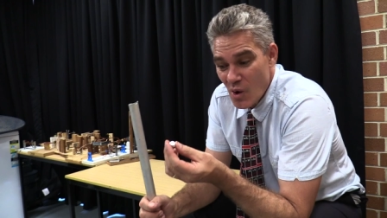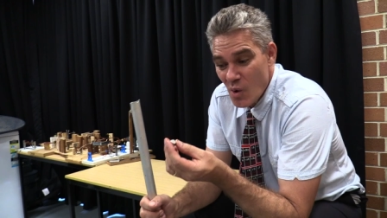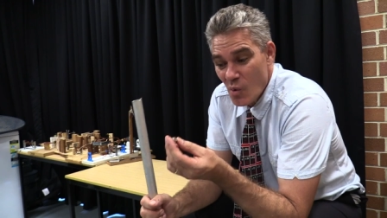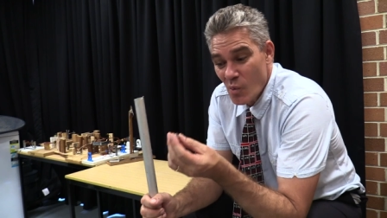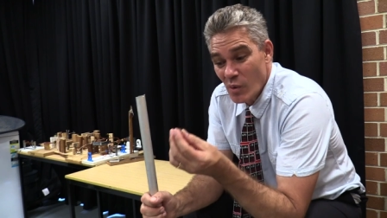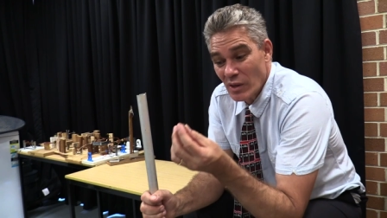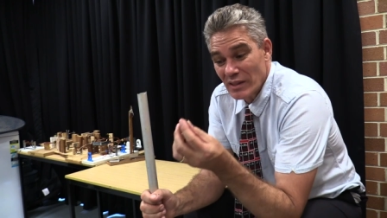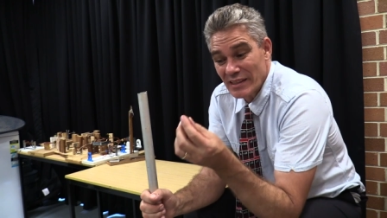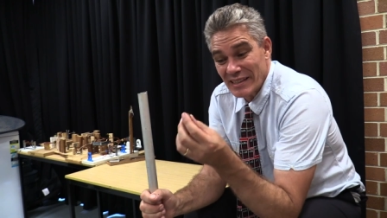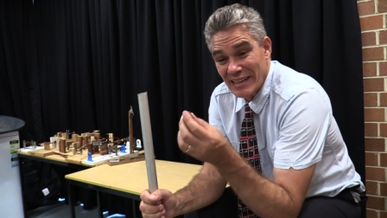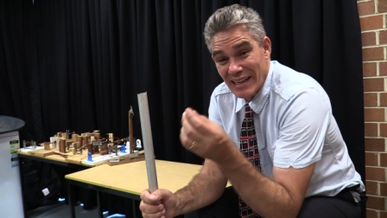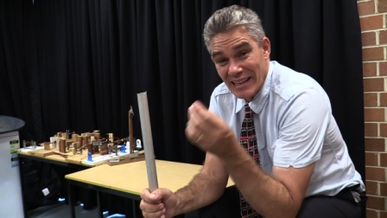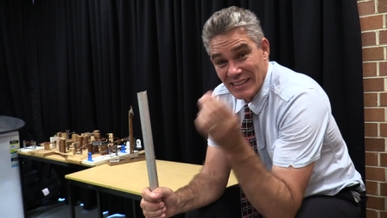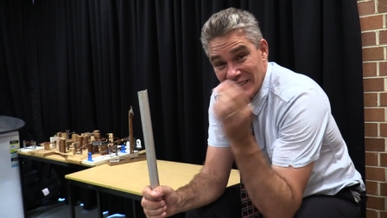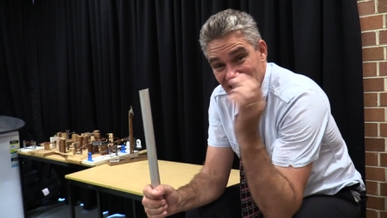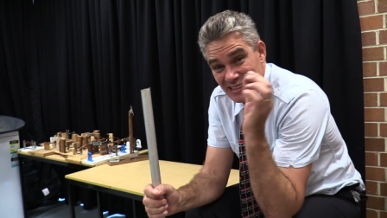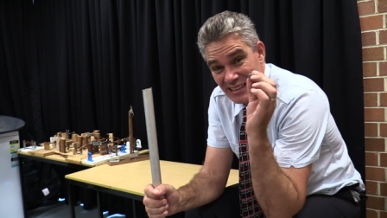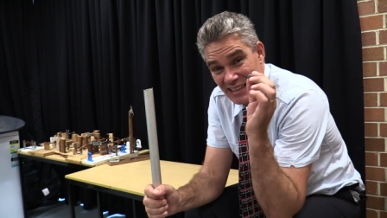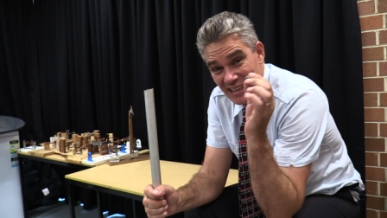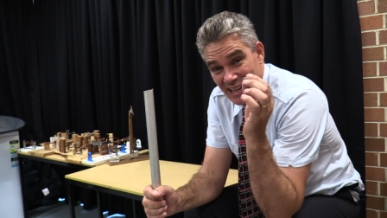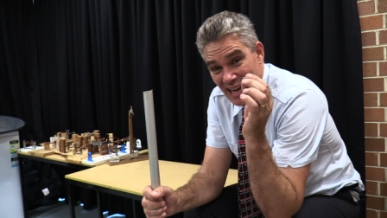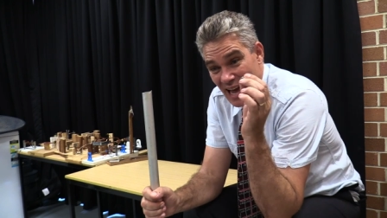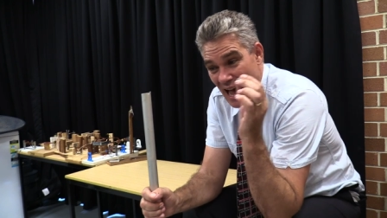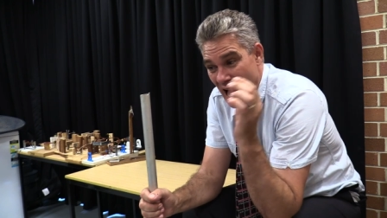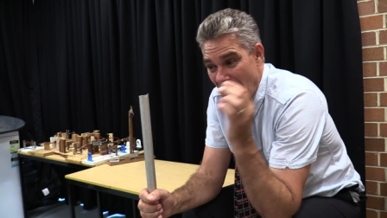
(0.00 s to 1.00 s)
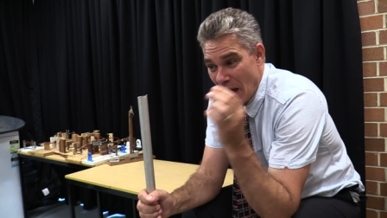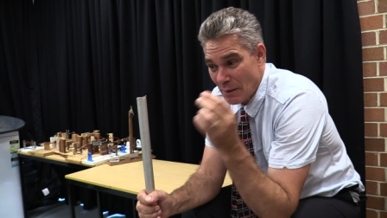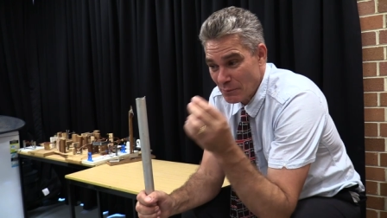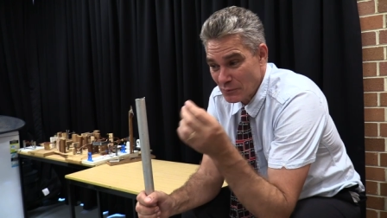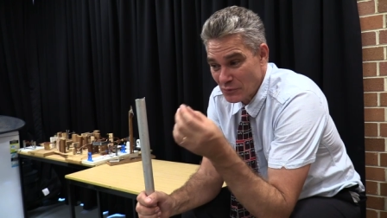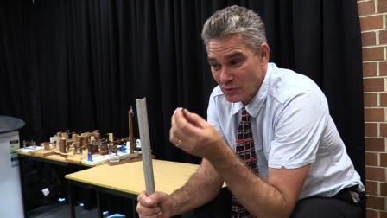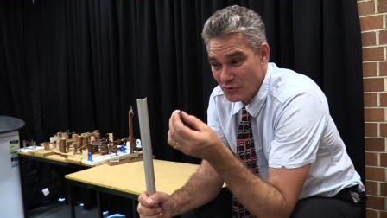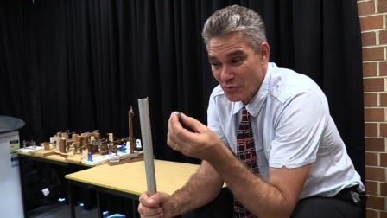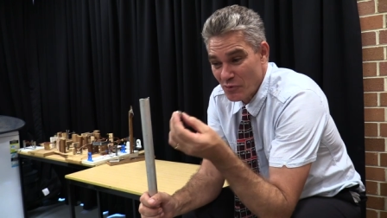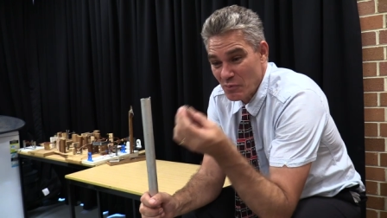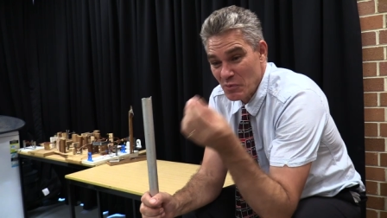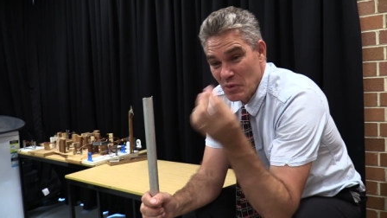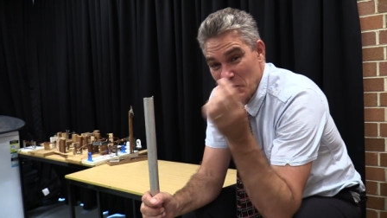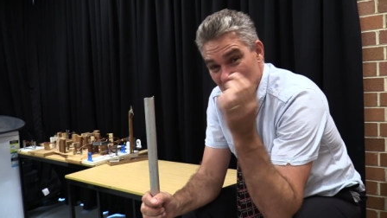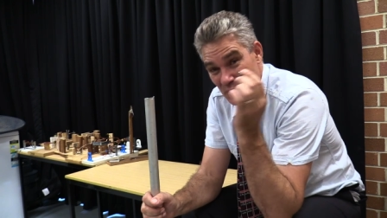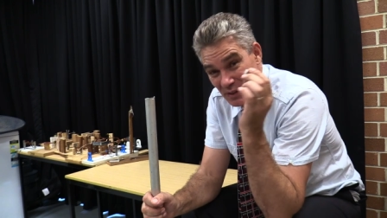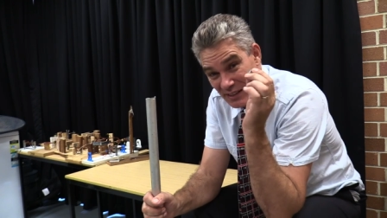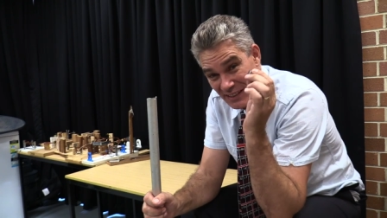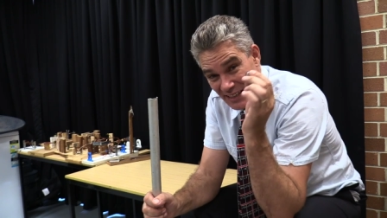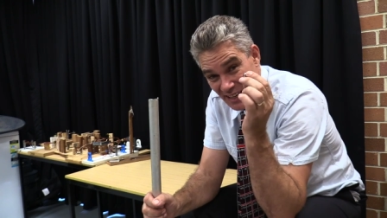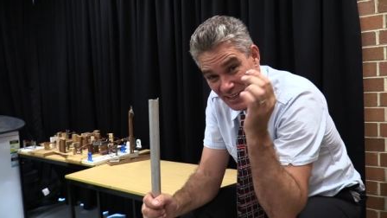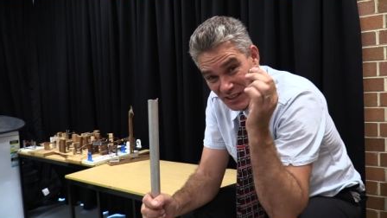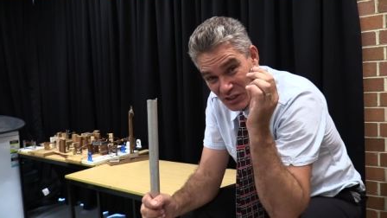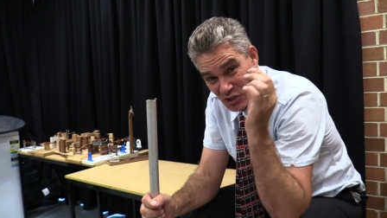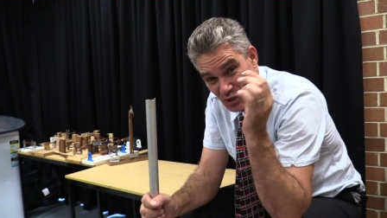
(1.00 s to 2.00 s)
Well, it actually comes from the
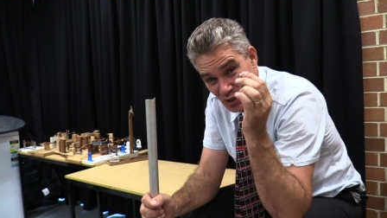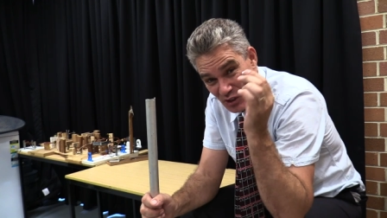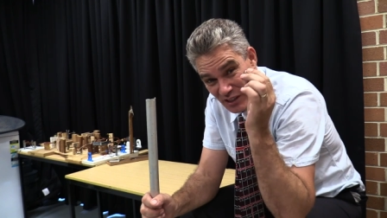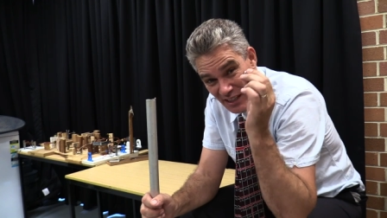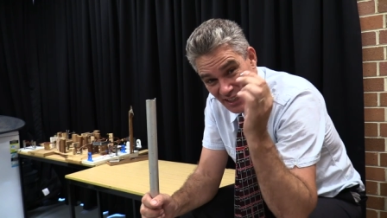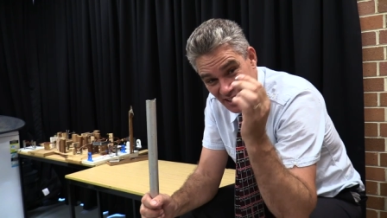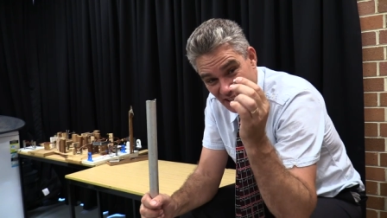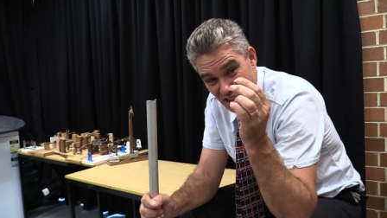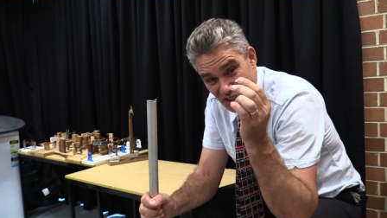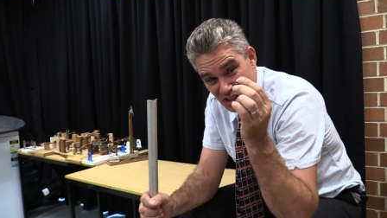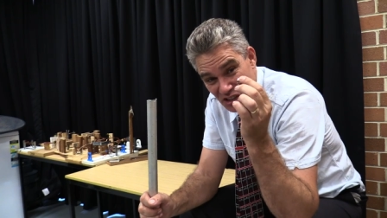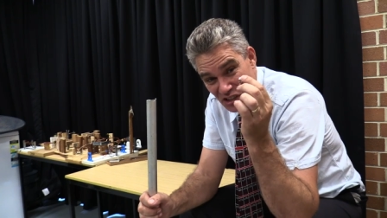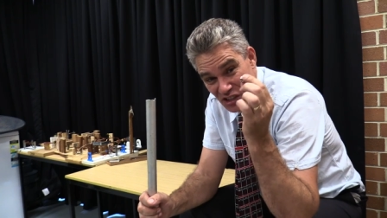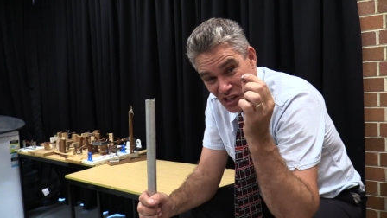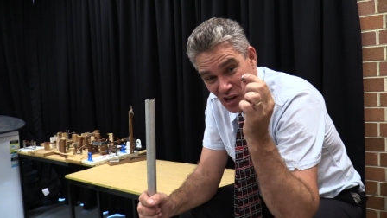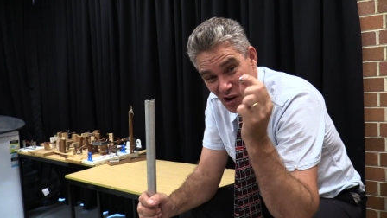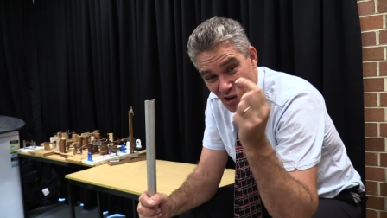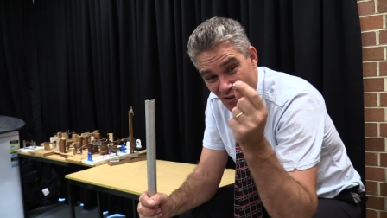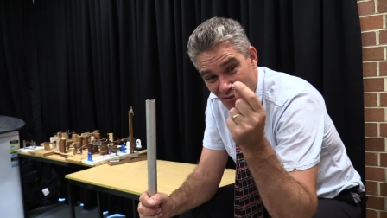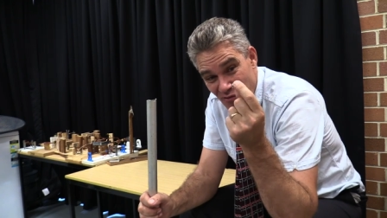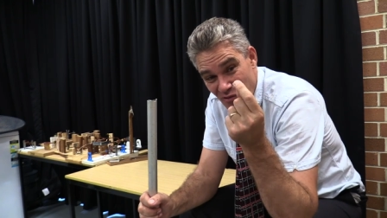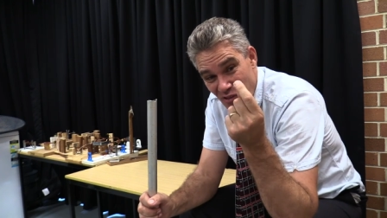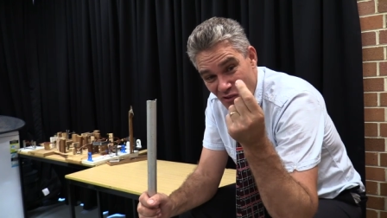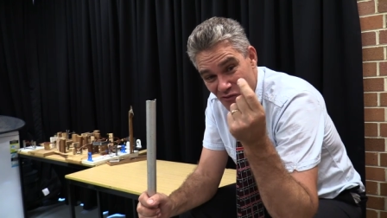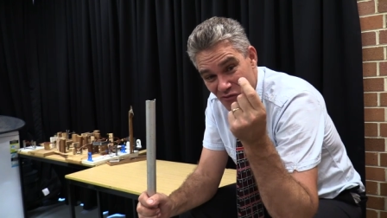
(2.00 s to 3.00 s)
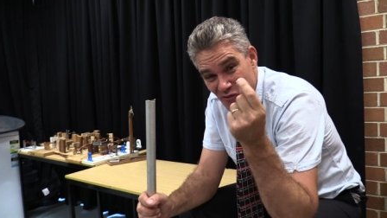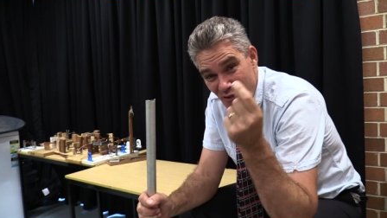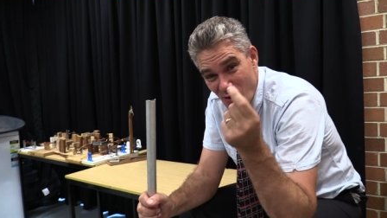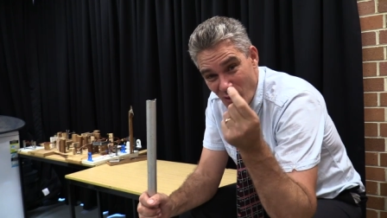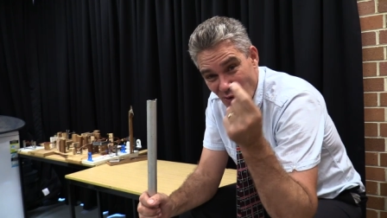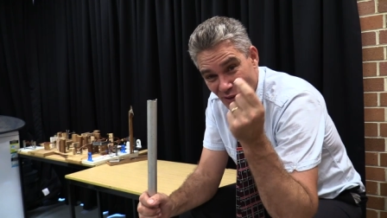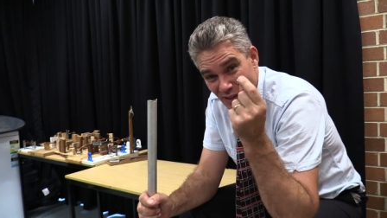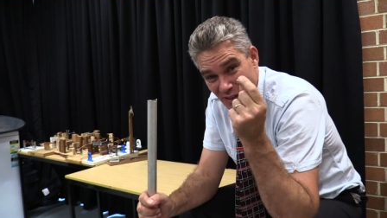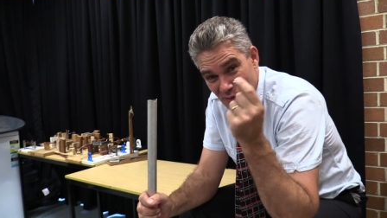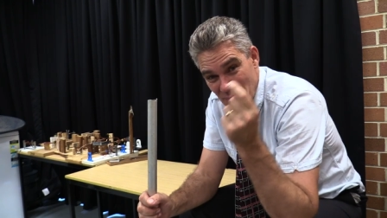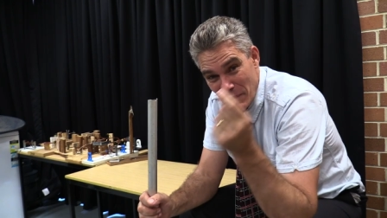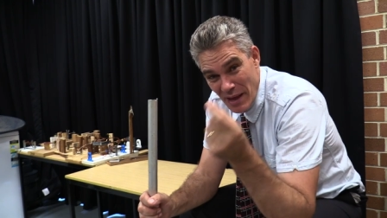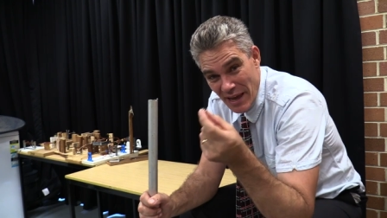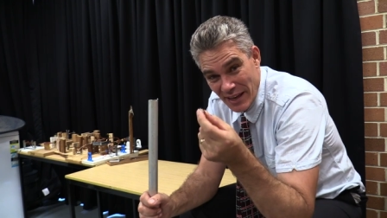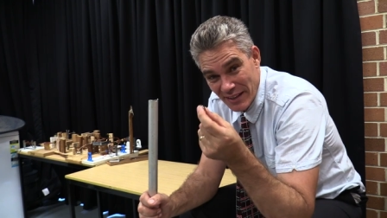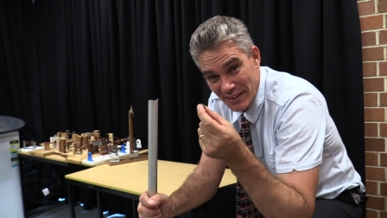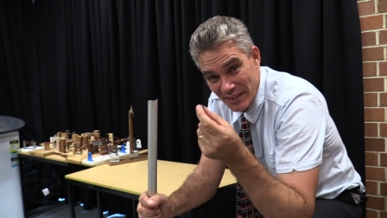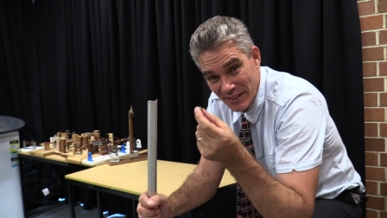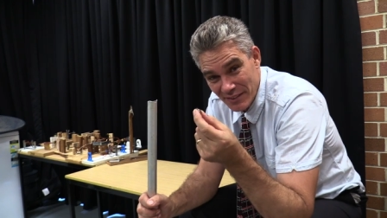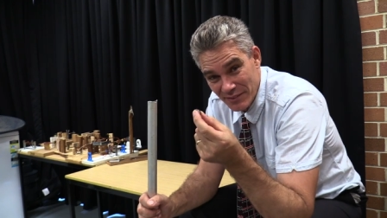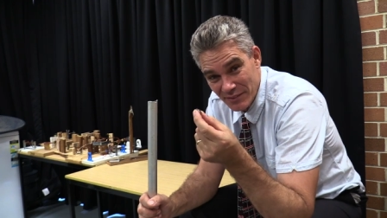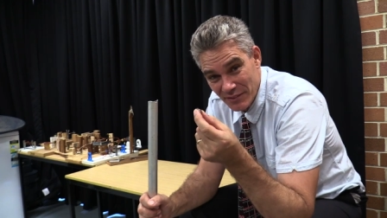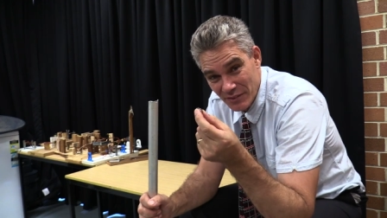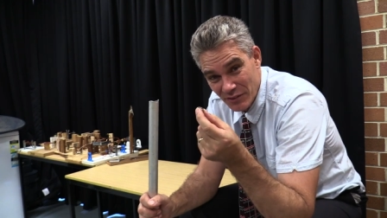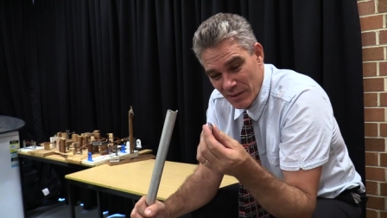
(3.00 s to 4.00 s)
potential energy of the falling
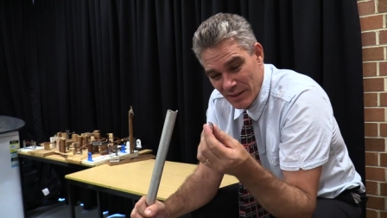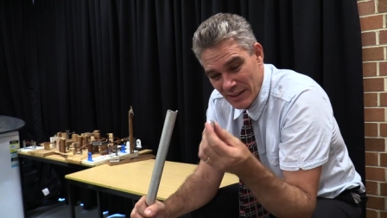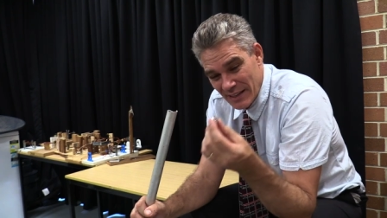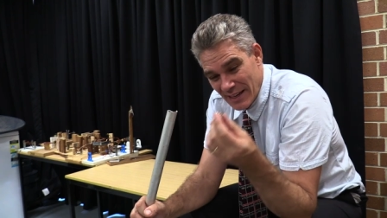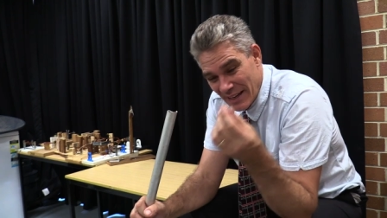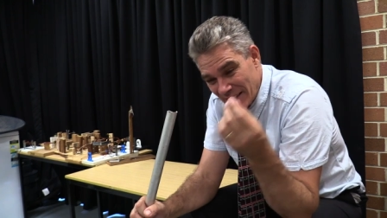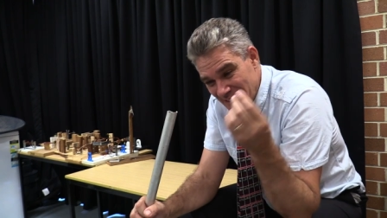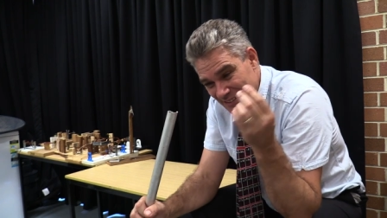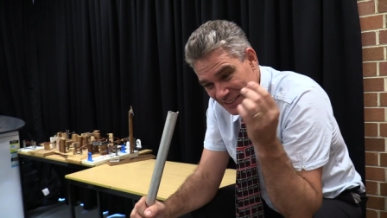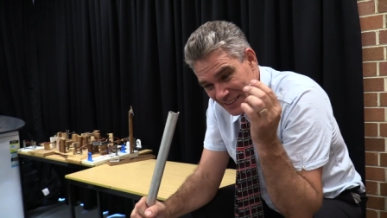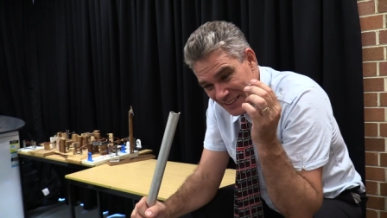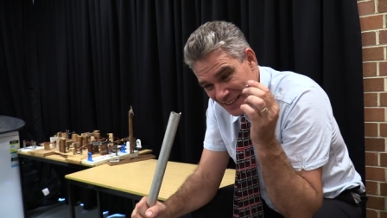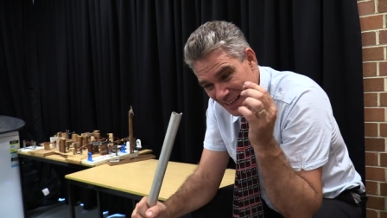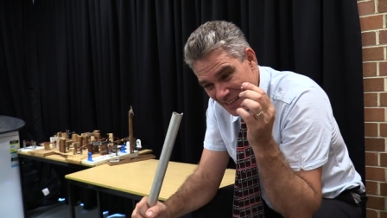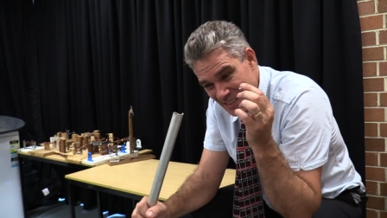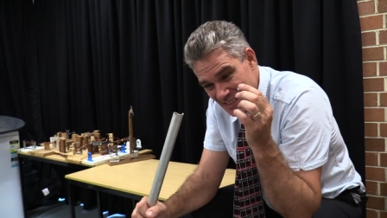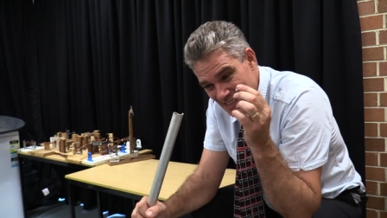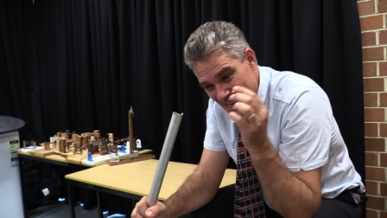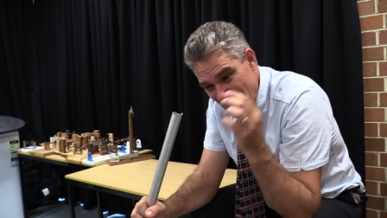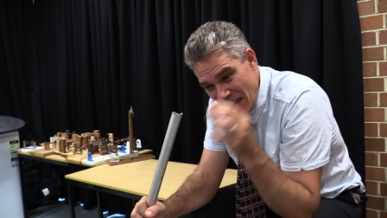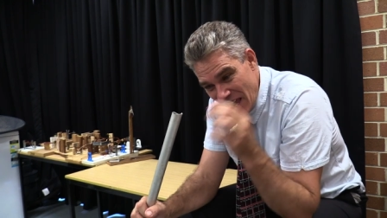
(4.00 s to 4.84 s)
magnet. It actually takes